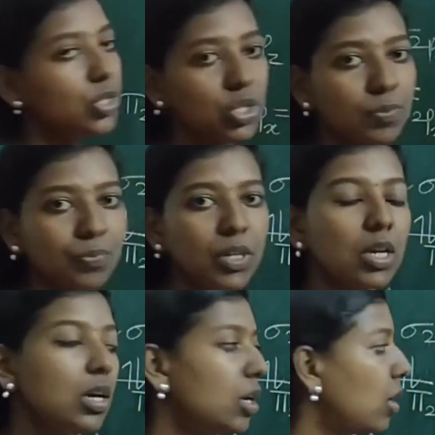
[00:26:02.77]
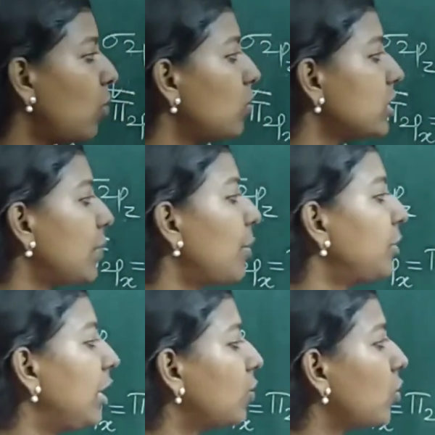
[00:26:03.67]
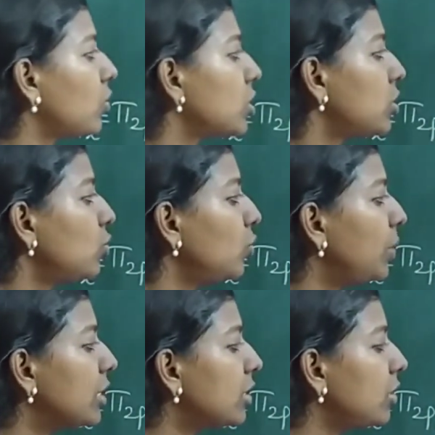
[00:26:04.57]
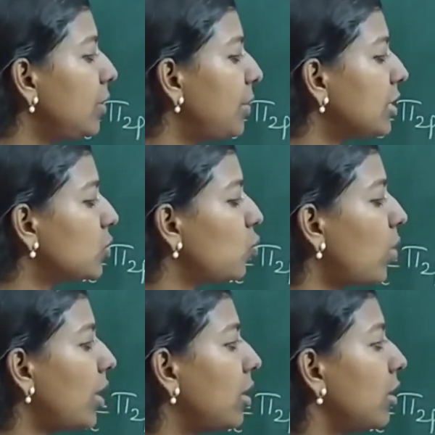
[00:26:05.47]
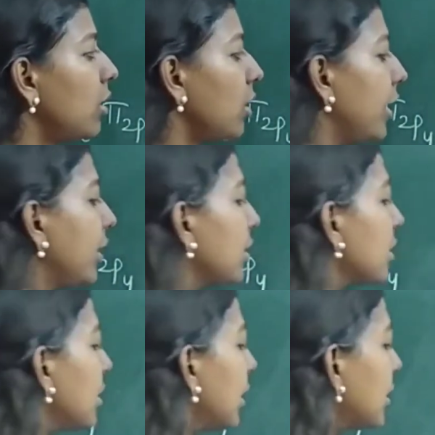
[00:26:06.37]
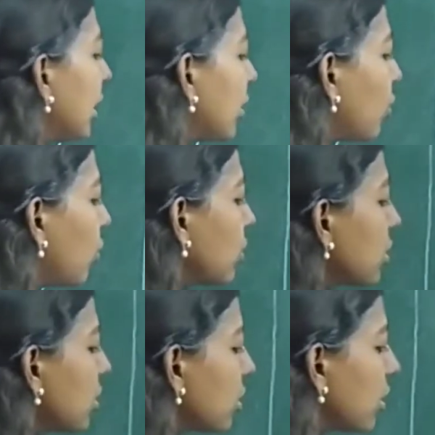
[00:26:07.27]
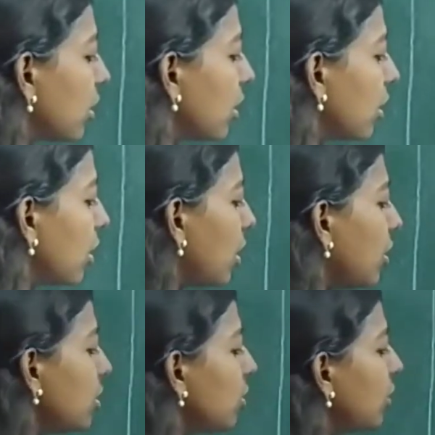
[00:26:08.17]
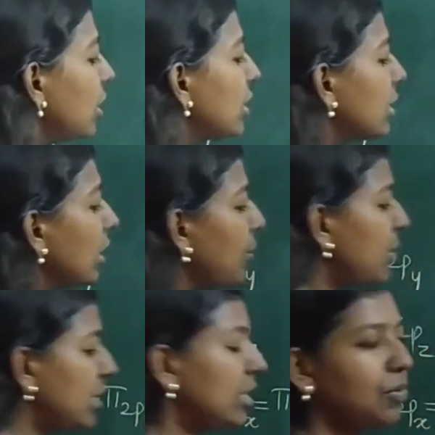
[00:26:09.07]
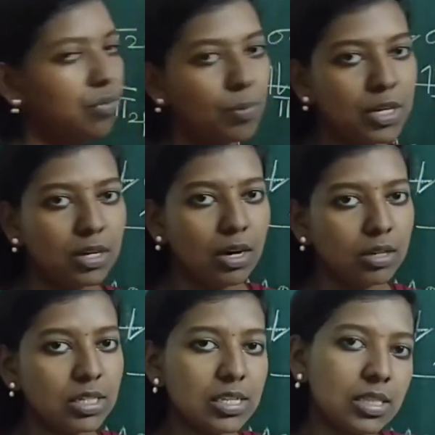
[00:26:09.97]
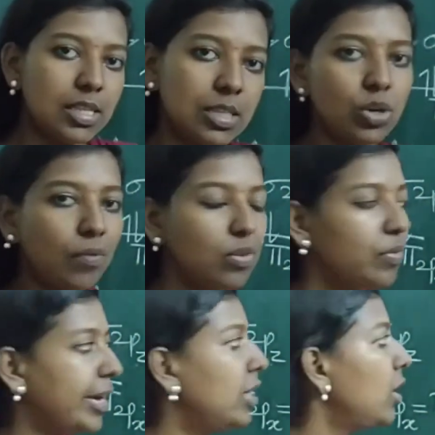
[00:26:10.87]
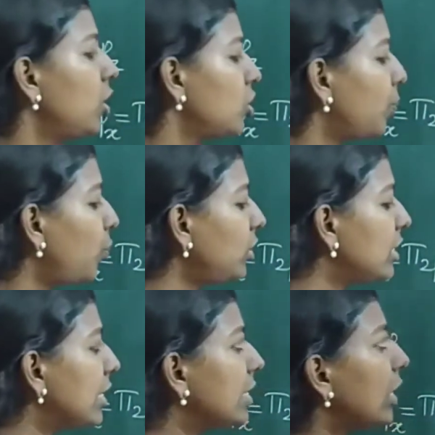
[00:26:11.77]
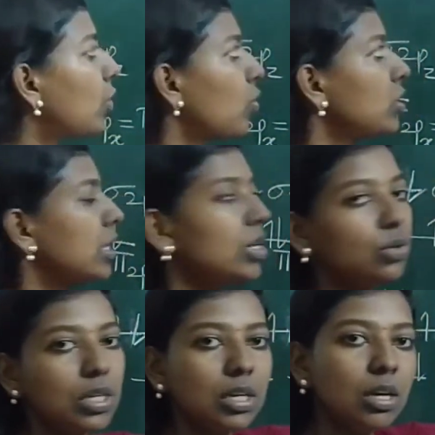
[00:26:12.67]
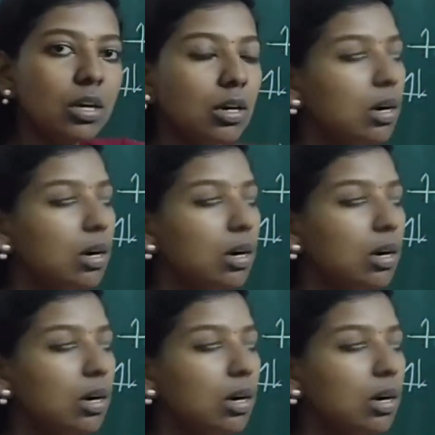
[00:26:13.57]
charge. Now sum up the electrons. 2 plus 3 plus 1. It is 6 electrons. So this sum is enough for me. Just this you have to find. So put the 6 electrons into the